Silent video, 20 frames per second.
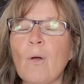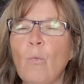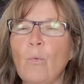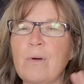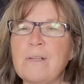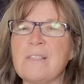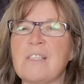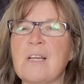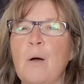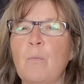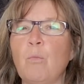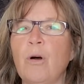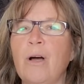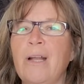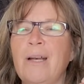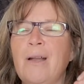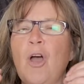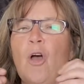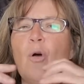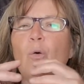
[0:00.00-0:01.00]
with
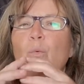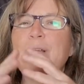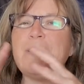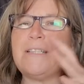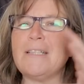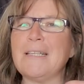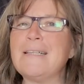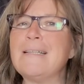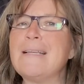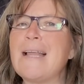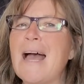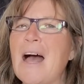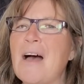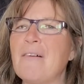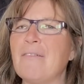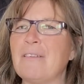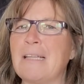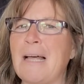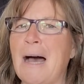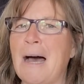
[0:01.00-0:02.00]
someone, we didn't
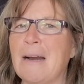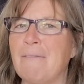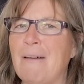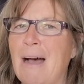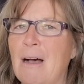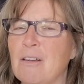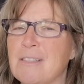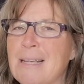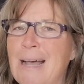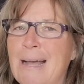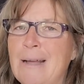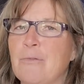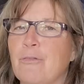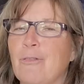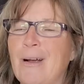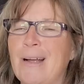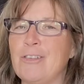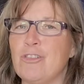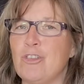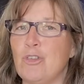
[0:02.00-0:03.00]
have a lot of outside
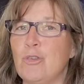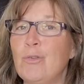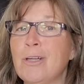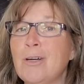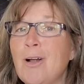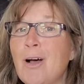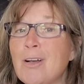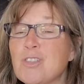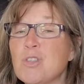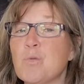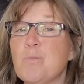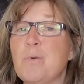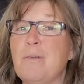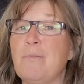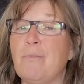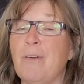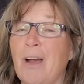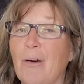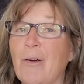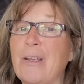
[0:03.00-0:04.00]
friends, you can also be
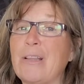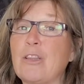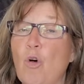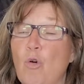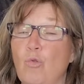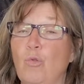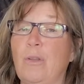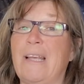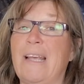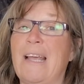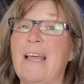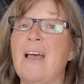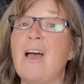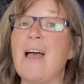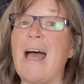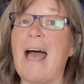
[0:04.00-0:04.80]
very lonely